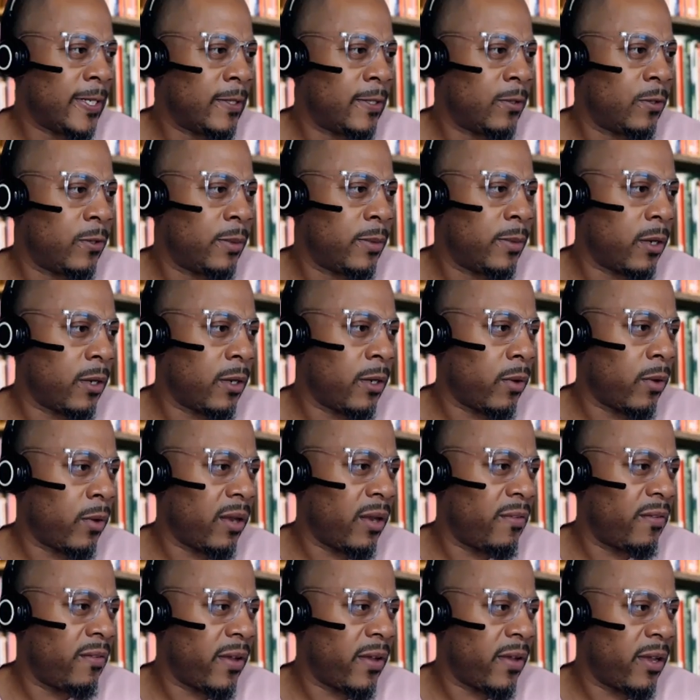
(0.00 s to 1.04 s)
do me a
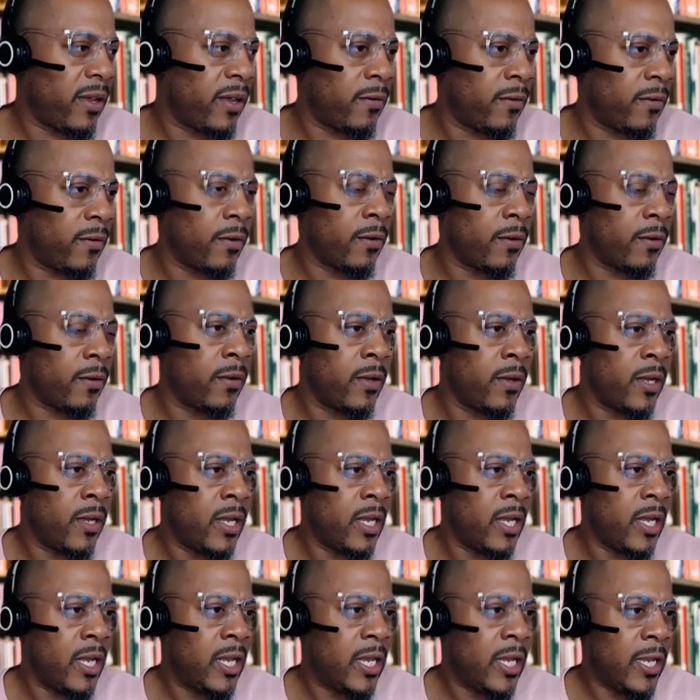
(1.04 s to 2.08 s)
great favor
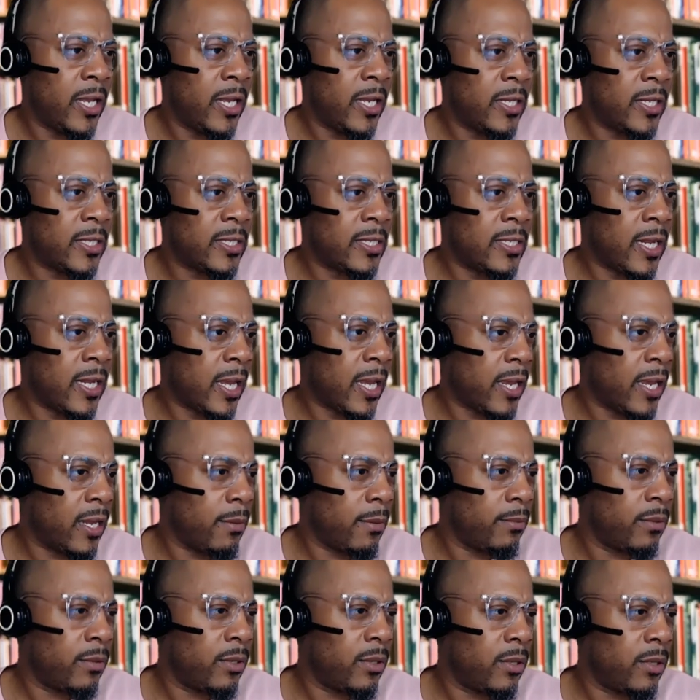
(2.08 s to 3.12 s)
and type
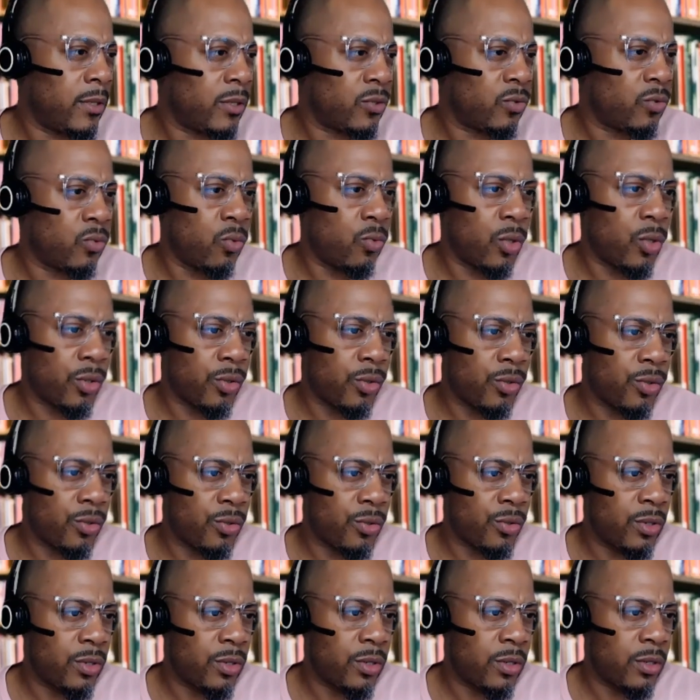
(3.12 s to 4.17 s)
this word.
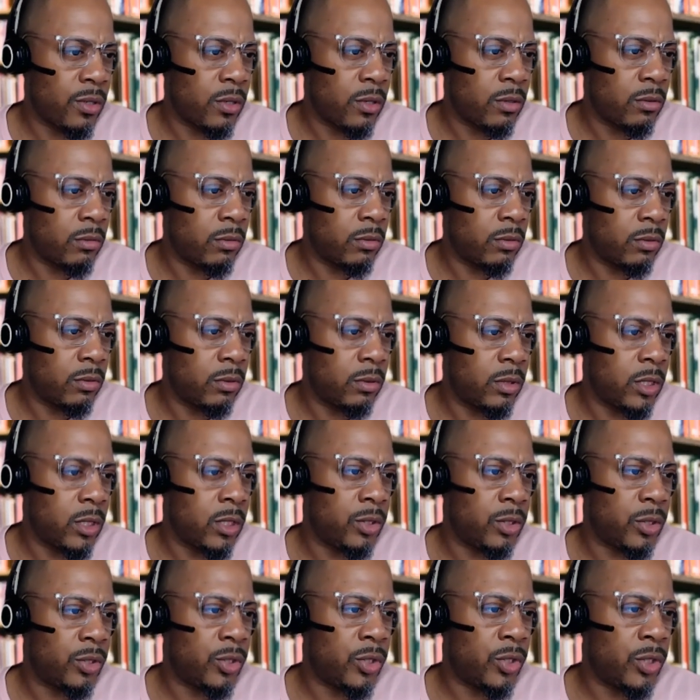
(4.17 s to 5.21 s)

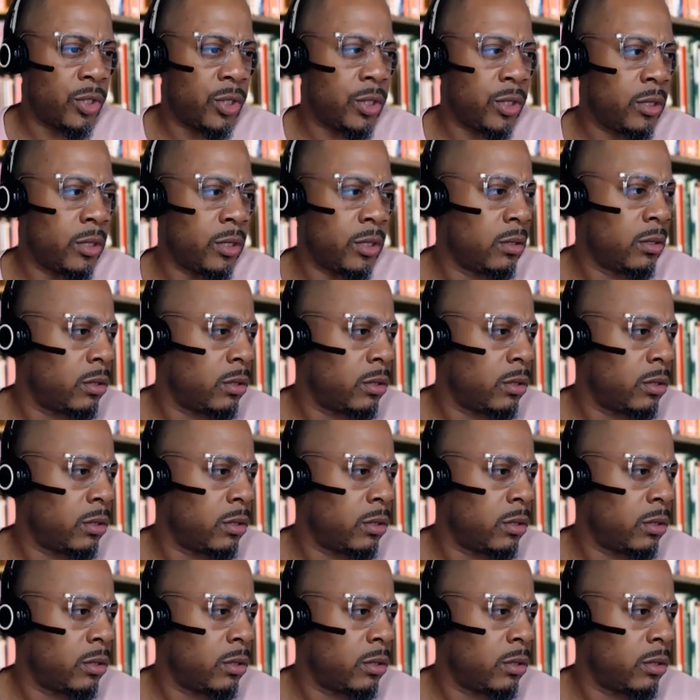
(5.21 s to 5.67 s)
Let's see.